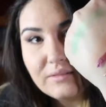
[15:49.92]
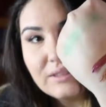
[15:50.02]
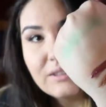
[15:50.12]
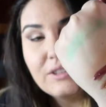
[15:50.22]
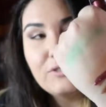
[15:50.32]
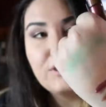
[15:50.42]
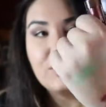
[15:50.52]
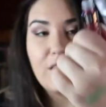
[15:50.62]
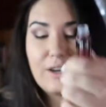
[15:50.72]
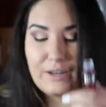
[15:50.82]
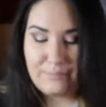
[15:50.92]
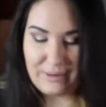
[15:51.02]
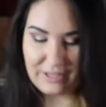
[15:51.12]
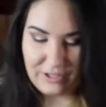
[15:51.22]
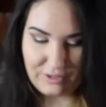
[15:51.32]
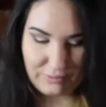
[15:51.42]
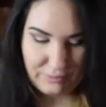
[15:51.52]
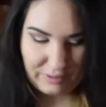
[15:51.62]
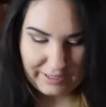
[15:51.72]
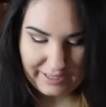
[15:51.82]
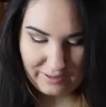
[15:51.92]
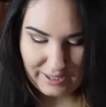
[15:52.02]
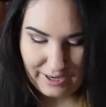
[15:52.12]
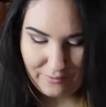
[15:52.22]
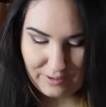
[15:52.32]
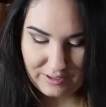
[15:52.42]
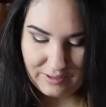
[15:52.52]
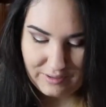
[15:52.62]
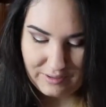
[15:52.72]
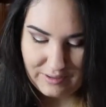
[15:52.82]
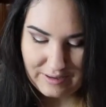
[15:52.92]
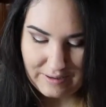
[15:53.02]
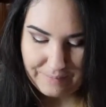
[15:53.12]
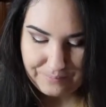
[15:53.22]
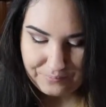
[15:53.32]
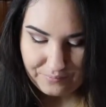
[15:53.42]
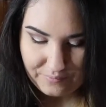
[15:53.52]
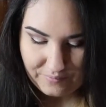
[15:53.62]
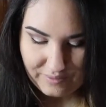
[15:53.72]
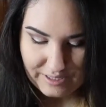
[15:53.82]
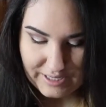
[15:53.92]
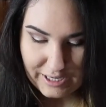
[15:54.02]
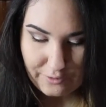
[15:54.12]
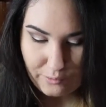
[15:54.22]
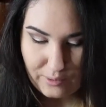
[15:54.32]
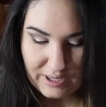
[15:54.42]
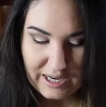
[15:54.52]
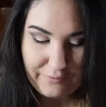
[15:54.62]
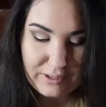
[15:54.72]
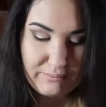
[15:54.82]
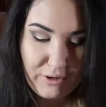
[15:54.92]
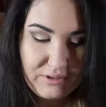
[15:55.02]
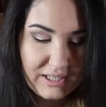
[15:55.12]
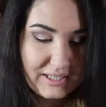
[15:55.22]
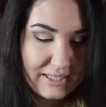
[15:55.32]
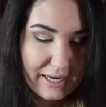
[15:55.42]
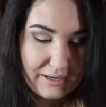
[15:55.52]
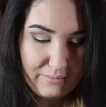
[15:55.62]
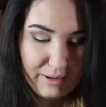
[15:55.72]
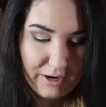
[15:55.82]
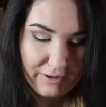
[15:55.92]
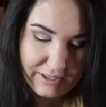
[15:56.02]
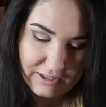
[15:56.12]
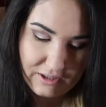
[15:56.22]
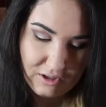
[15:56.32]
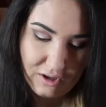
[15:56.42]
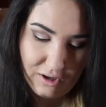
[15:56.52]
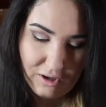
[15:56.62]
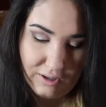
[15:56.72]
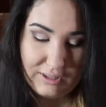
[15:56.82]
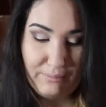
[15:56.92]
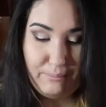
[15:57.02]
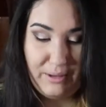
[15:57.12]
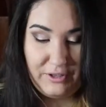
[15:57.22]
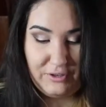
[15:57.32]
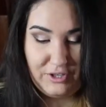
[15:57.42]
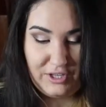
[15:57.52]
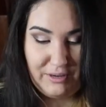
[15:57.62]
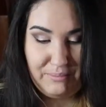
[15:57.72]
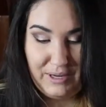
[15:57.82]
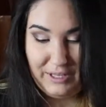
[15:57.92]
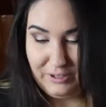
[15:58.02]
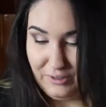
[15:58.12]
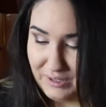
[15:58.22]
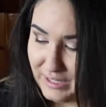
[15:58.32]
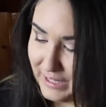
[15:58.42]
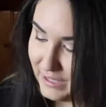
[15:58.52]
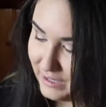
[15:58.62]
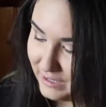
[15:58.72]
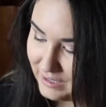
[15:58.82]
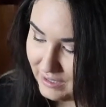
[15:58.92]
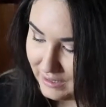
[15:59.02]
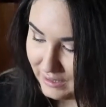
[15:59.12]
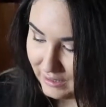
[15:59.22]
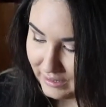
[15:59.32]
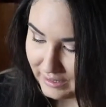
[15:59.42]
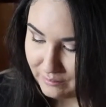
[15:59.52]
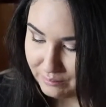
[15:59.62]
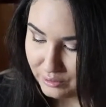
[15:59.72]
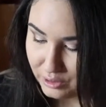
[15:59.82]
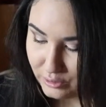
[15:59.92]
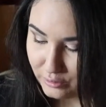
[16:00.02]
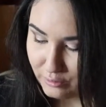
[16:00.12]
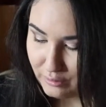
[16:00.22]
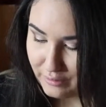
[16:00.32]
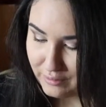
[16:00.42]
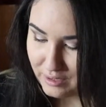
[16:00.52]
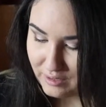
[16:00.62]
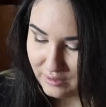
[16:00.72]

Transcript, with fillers: It's a little dark, but I do like that one. And now the one I was most excited about is called Mothership, and it looks like a blue with